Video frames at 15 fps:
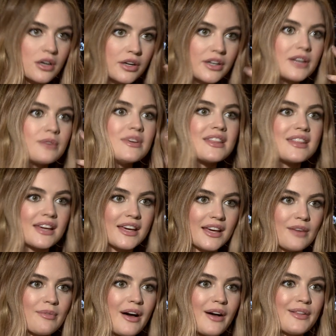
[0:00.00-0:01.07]
are gonna be
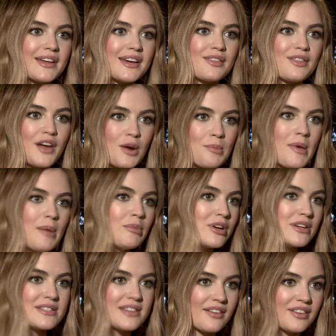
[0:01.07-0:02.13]
thinking about, like, their
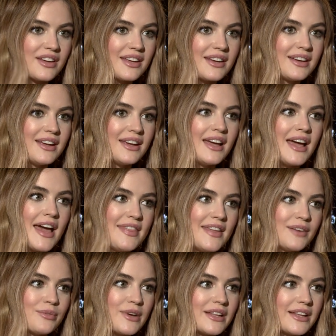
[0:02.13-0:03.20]
memories of it. And
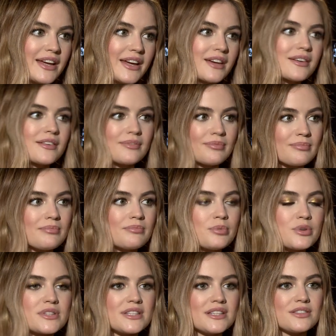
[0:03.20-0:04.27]
then we, like,
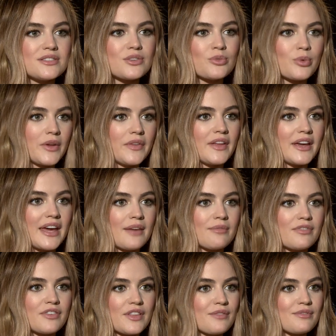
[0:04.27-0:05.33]
proceed to run the
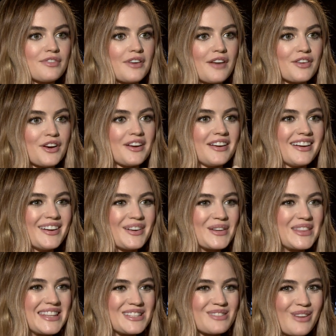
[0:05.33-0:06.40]
game for them forever. For the rest of
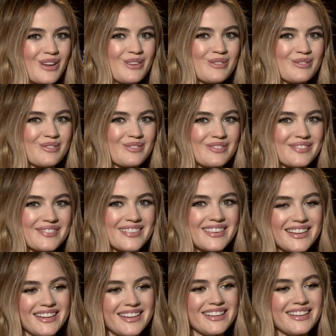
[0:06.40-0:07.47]
their lives.
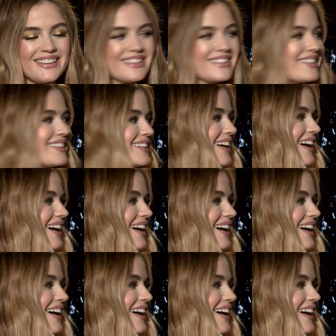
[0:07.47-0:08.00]
Childhood ruined.